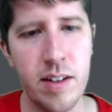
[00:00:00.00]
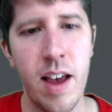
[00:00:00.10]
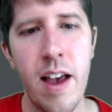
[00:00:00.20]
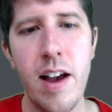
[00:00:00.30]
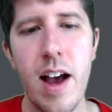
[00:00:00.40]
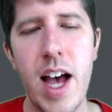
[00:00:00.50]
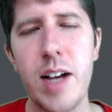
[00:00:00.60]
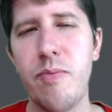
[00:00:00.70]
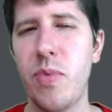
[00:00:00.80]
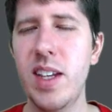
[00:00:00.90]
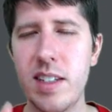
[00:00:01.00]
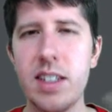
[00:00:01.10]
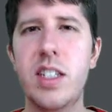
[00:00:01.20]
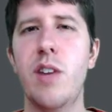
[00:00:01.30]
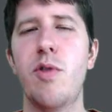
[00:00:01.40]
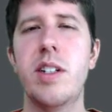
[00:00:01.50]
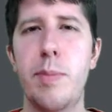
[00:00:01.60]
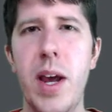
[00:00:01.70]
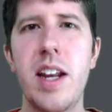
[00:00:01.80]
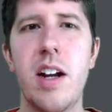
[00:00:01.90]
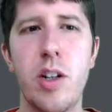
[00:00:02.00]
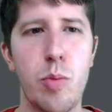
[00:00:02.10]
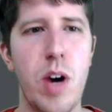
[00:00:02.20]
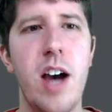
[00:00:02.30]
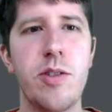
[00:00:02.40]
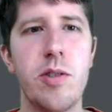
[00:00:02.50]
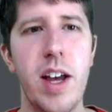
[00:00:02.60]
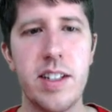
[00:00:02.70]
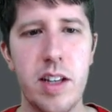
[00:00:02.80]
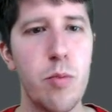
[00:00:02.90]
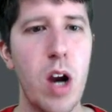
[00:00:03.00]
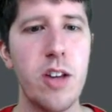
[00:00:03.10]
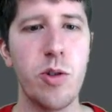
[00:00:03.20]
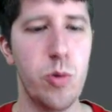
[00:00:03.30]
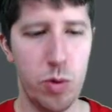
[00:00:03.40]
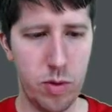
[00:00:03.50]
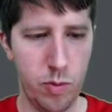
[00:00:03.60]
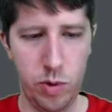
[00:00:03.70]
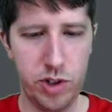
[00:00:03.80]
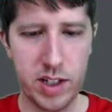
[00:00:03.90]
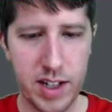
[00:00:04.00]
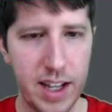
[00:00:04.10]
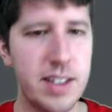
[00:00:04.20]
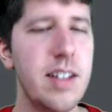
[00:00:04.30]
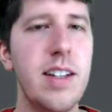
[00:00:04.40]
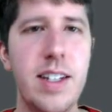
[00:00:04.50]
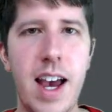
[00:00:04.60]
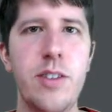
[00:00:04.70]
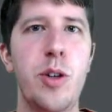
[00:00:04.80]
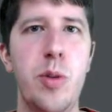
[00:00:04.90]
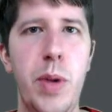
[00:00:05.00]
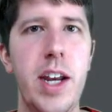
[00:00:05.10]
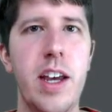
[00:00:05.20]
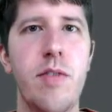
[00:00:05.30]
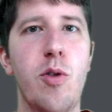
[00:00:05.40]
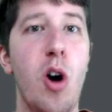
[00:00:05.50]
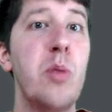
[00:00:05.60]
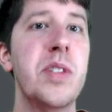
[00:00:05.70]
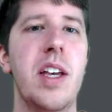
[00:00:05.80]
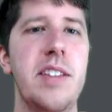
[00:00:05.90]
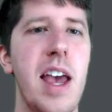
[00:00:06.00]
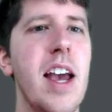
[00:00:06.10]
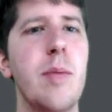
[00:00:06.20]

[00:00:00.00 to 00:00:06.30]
And this is different depending on your browser. Like some browsers will just instantly download the PDF. Chrome says, hey,